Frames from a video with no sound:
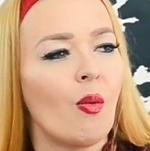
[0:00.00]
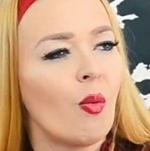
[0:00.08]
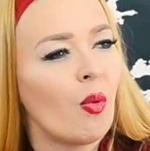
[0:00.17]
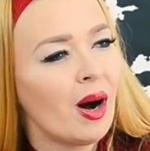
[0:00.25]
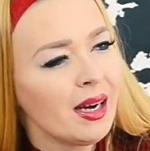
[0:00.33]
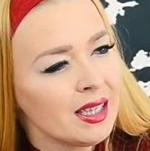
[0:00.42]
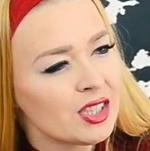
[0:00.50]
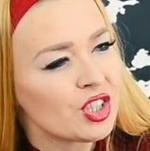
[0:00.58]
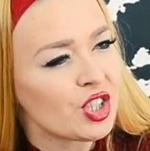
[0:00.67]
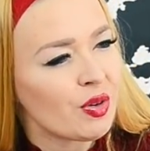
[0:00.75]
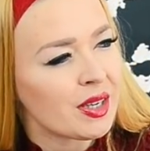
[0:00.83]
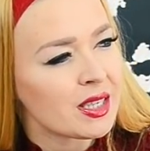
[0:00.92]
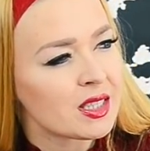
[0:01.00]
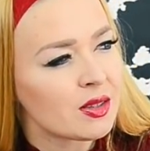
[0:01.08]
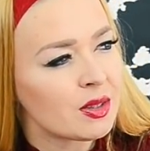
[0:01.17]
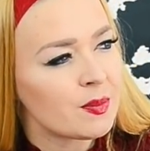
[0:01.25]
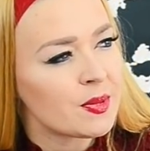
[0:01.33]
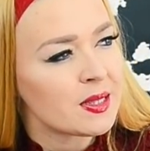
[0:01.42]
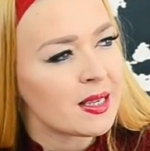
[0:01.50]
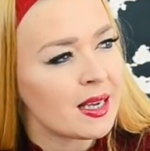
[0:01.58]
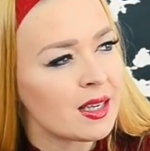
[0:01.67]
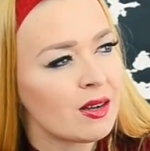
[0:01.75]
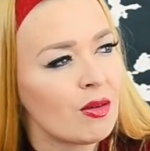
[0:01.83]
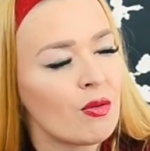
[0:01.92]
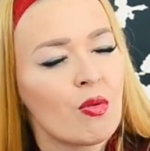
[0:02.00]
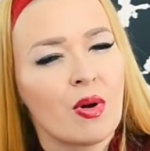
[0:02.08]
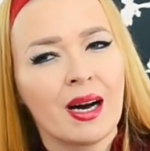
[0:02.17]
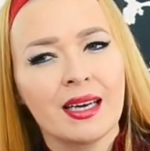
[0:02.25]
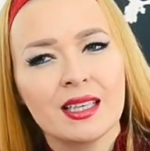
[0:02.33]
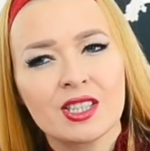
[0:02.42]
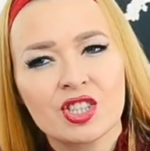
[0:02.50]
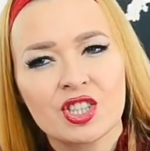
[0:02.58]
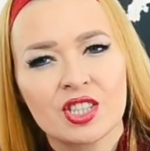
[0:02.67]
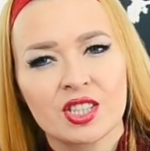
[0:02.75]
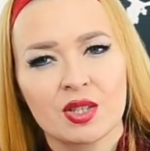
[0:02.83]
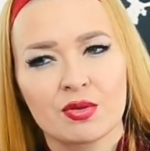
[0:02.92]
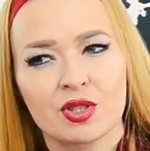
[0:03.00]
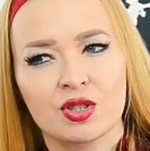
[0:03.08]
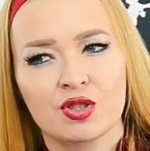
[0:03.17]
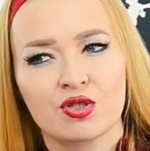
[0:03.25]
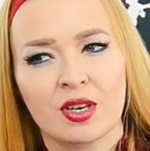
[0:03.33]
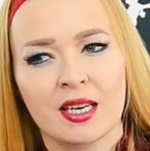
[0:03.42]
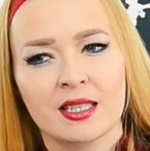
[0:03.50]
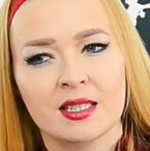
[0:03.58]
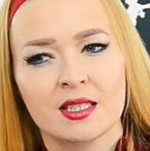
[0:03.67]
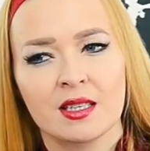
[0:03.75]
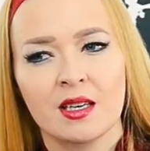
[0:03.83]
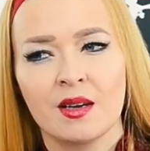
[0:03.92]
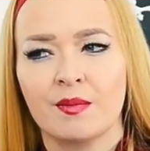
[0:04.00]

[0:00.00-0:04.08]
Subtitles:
Why is Joanna so upset? Why is she so stressed?